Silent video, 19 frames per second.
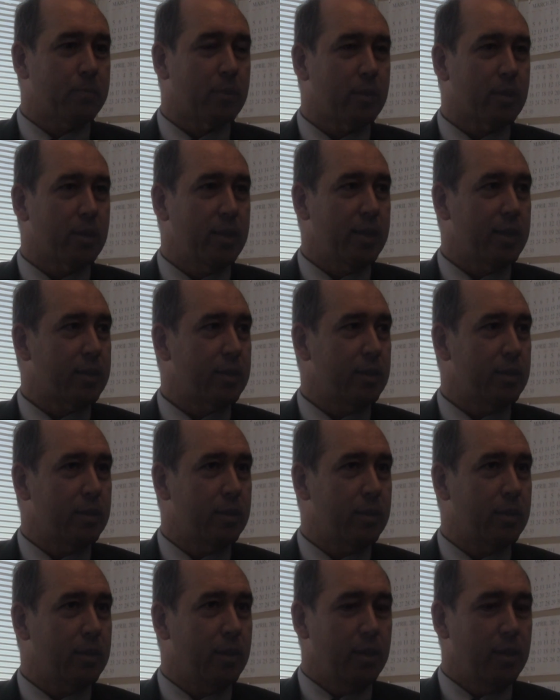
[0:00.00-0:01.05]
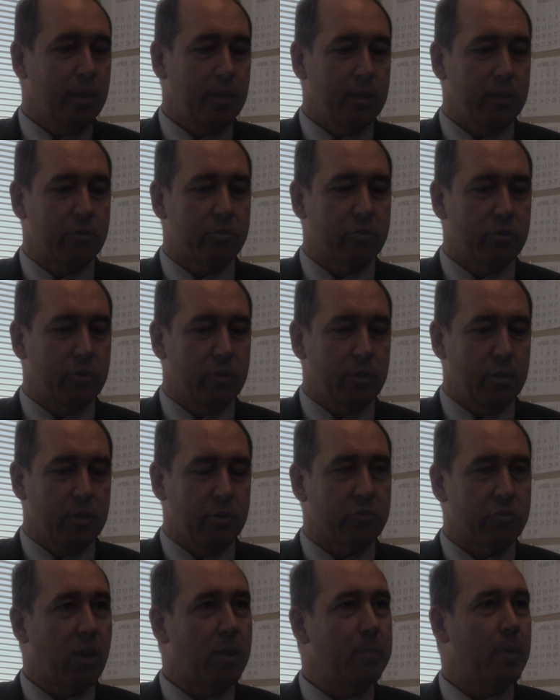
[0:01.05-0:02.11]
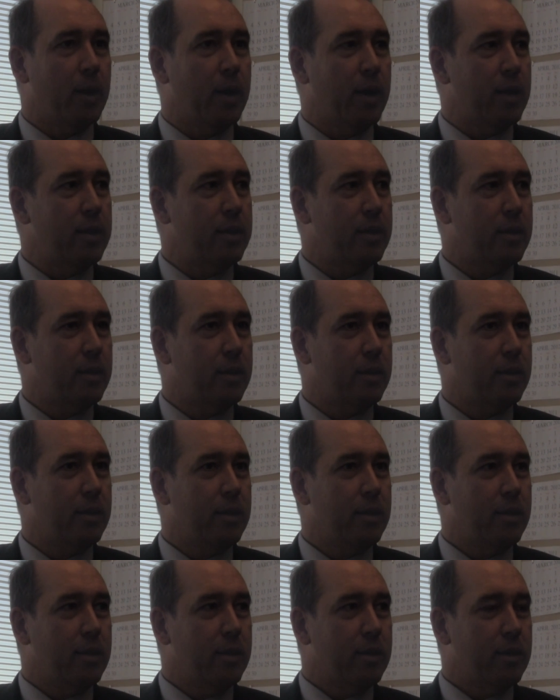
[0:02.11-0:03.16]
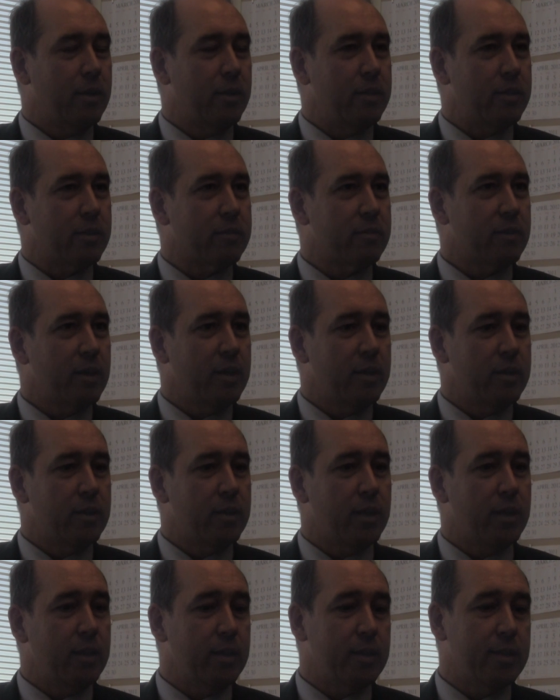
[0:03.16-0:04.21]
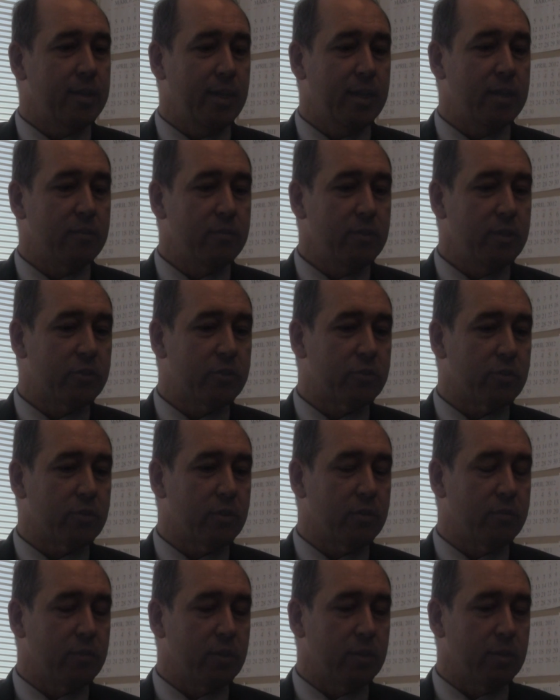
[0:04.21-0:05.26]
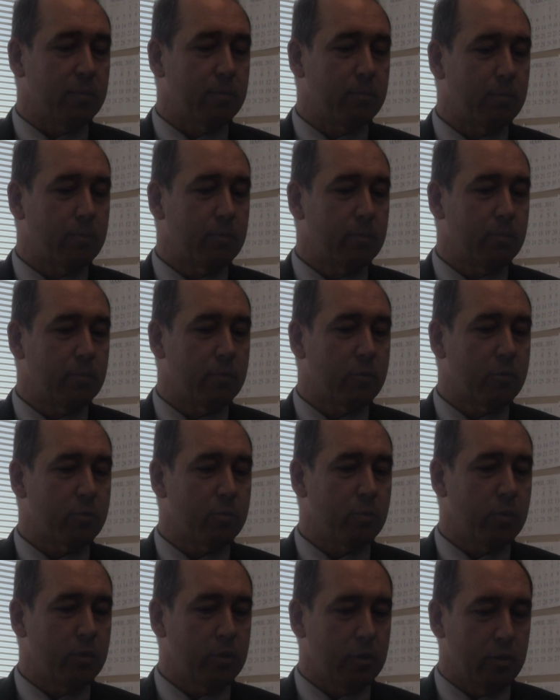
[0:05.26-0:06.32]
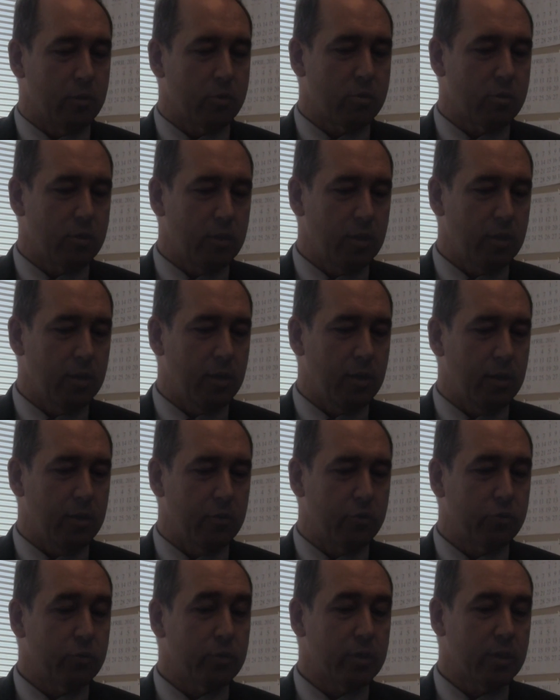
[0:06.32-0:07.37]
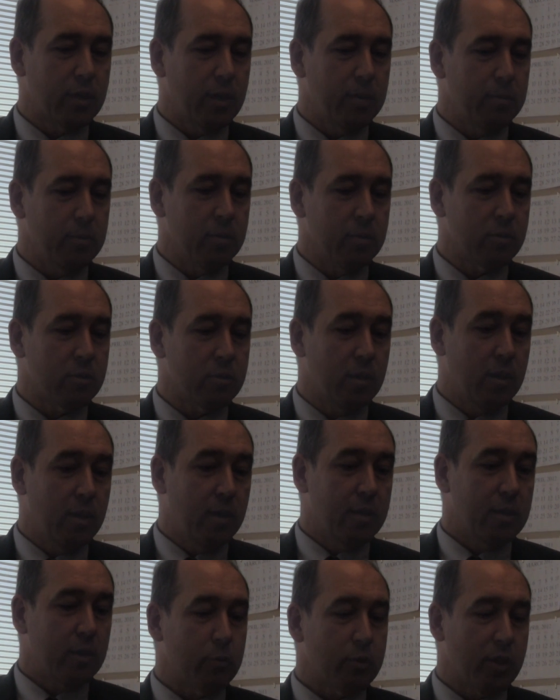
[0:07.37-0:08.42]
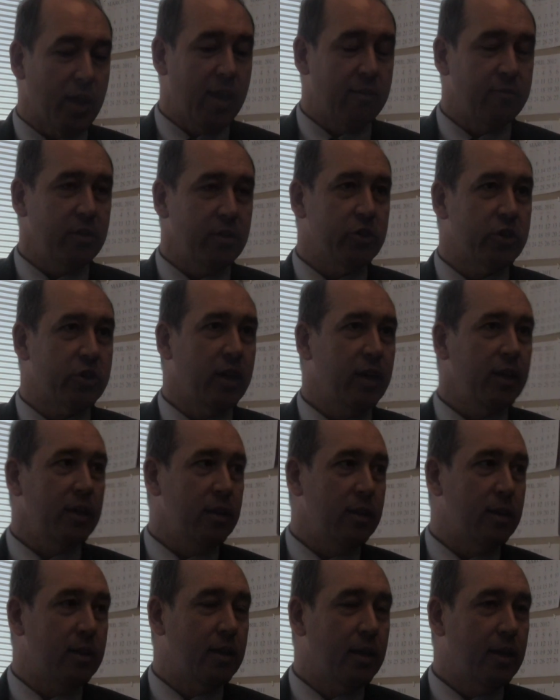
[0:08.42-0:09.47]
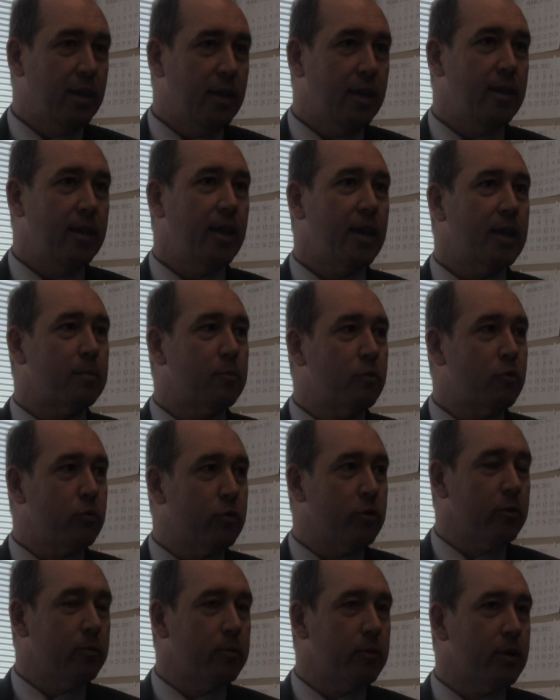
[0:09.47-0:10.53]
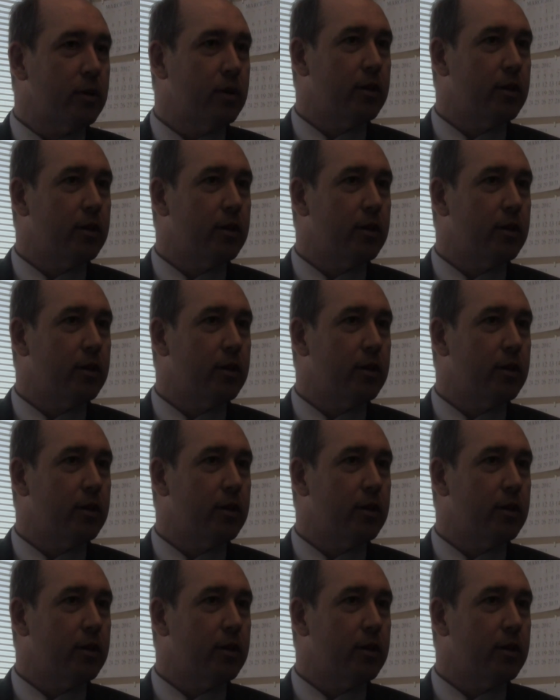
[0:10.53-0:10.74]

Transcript: connected in a tripod on the ground, and at the end of each of the short cables there was a heavy chain, and that absorbed